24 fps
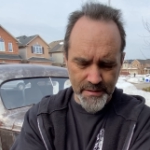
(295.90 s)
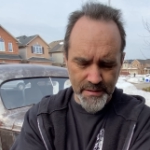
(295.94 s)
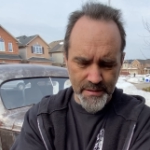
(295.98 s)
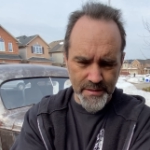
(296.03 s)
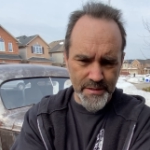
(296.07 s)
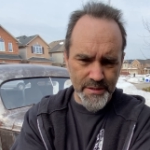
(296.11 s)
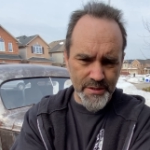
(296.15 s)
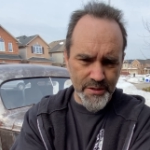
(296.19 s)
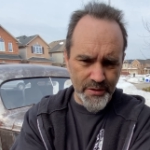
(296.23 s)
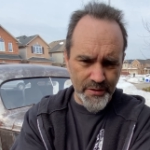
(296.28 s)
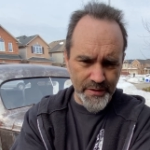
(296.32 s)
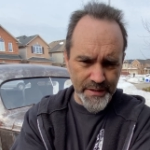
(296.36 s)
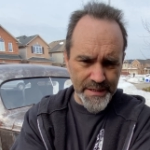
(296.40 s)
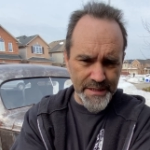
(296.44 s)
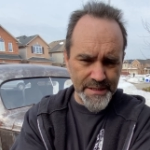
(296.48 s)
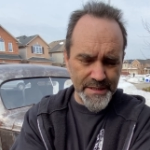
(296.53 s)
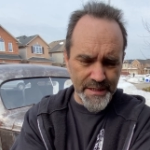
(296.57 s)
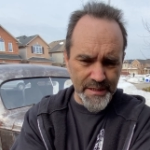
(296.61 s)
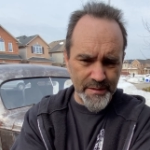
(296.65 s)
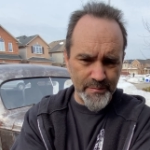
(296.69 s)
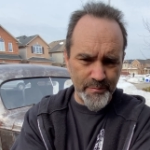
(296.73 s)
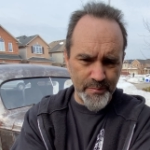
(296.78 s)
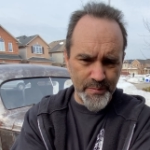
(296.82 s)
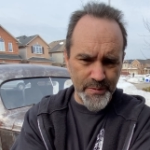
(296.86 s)
It's not
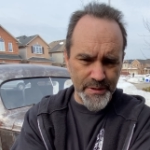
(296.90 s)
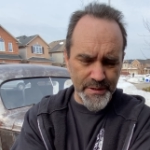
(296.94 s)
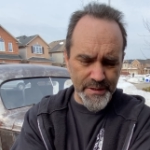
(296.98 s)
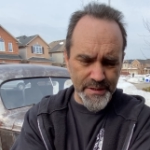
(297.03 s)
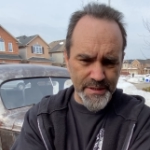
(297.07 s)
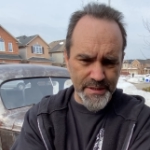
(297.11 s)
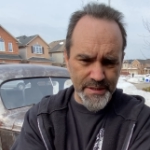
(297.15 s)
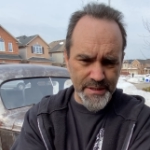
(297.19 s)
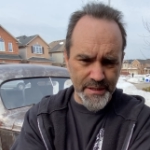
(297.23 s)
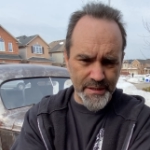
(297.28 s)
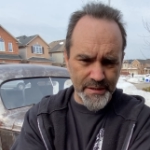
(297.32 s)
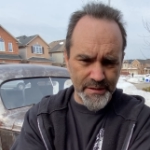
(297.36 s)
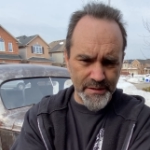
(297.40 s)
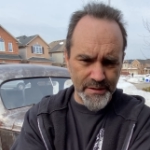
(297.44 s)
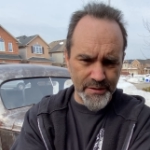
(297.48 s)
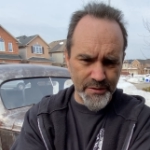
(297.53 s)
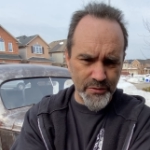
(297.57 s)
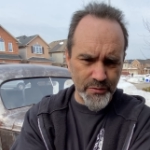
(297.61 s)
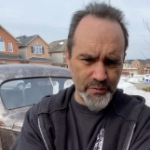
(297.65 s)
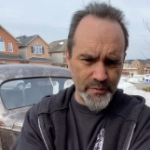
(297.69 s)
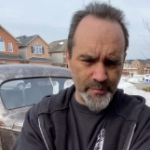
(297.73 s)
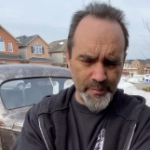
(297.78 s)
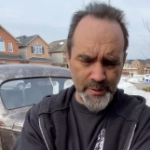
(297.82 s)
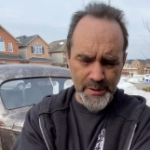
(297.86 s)
easy, but it's certainly
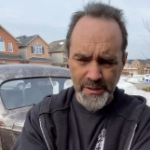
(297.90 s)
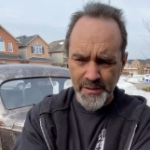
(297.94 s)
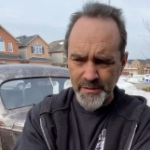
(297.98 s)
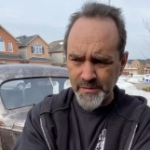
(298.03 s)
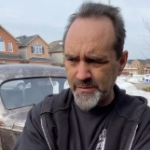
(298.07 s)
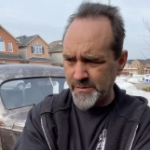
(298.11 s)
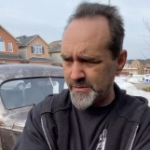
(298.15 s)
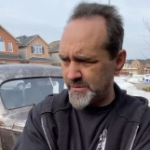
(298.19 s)
doable.